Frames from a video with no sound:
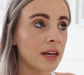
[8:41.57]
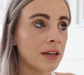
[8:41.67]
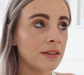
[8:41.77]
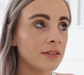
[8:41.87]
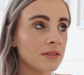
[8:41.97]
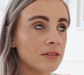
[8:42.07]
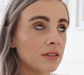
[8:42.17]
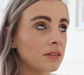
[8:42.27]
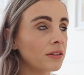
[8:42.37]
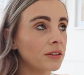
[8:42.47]
and
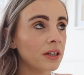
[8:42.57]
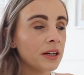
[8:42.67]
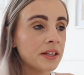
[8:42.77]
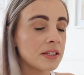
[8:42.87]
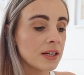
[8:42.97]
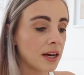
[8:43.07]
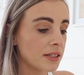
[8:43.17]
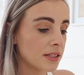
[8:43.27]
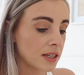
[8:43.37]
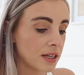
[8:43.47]
you know, it collects
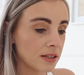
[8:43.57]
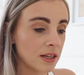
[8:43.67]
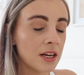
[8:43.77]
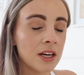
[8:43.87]
dust and